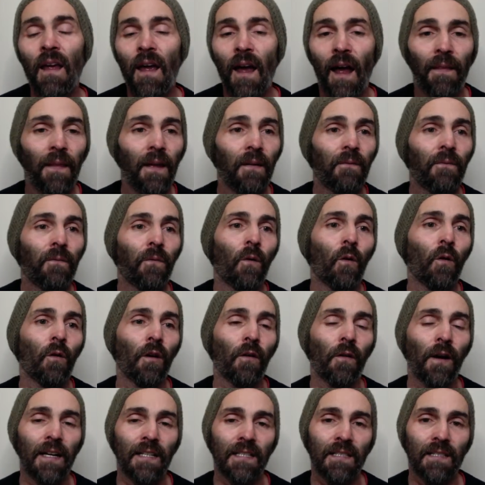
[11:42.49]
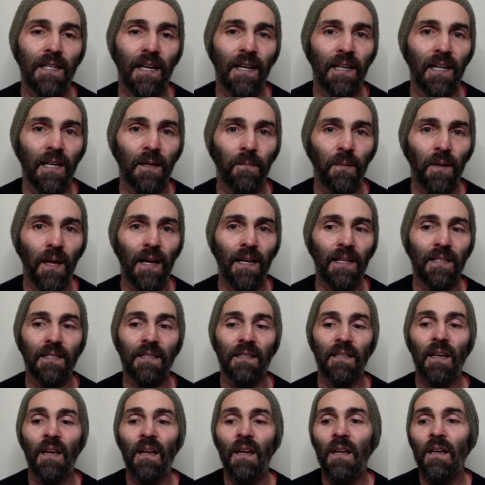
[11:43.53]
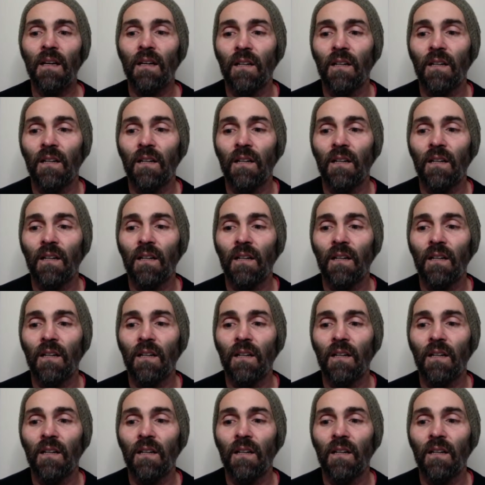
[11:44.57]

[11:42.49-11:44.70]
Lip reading: and then 4 arrests taking place.